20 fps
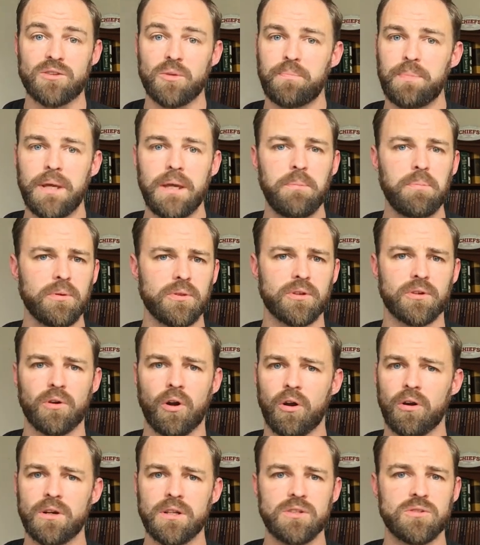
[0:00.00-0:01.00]
the people that are
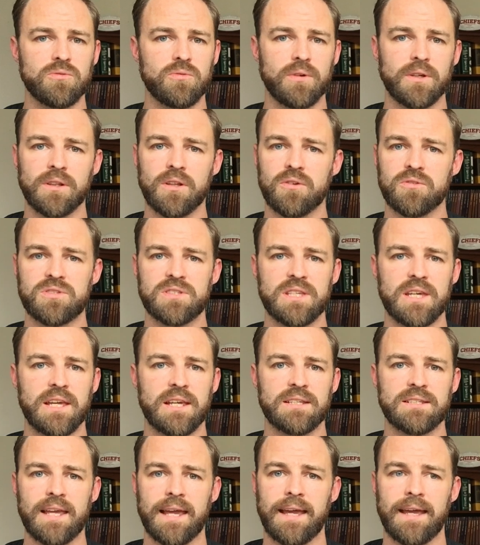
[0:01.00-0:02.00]
already doing those
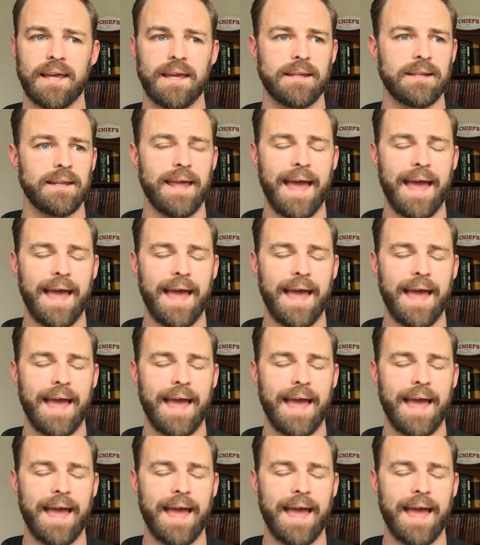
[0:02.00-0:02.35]
things and